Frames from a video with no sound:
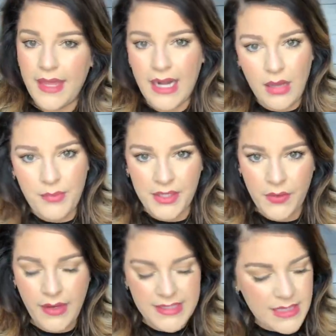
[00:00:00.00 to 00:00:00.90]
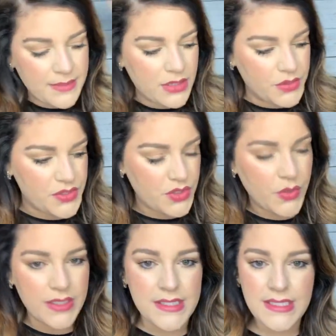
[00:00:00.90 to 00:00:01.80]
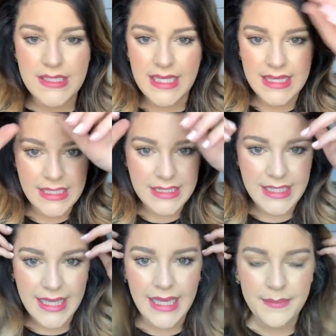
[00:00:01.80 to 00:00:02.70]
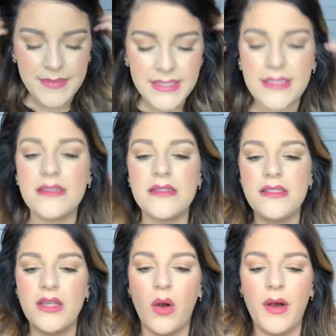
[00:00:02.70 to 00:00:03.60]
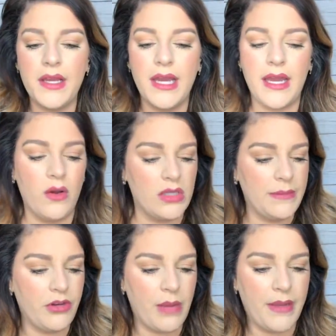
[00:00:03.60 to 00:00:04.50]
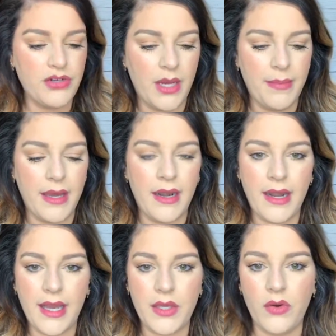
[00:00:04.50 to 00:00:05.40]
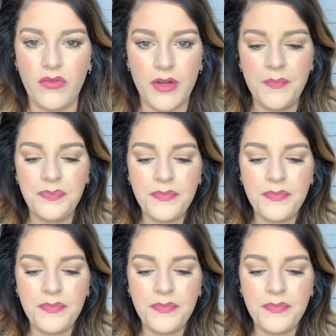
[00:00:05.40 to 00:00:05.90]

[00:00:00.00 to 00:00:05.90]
And I'll bring you guys up close so you could see the lips. So again, hold on, let me grab my tripod and not knock you over.